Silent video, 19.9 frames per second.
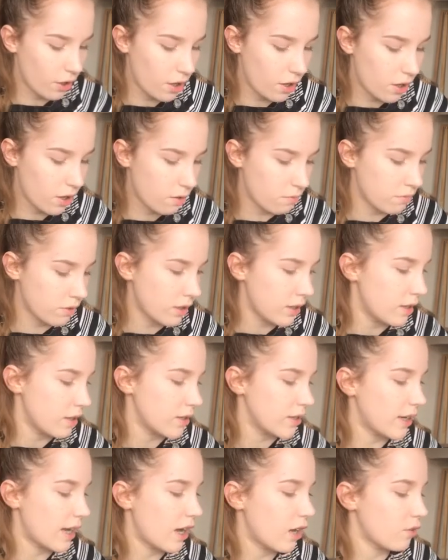Um,
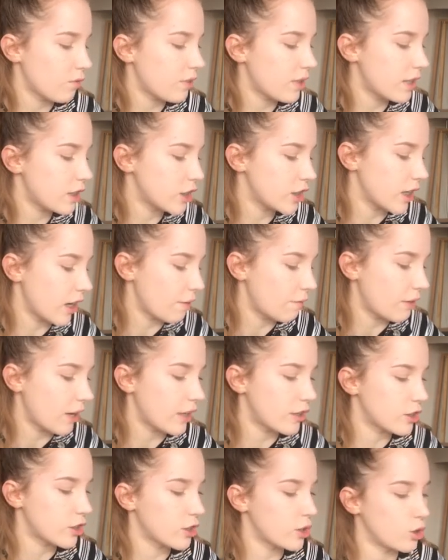now this year I've
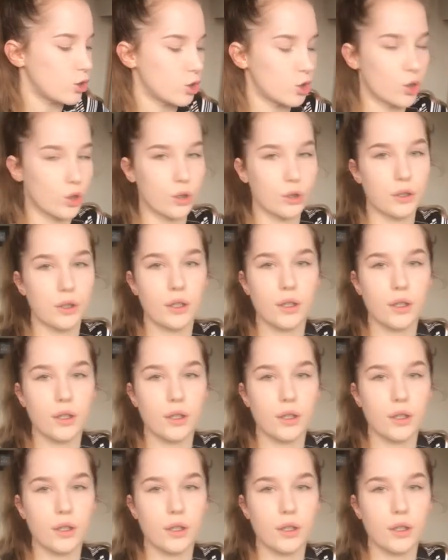actually done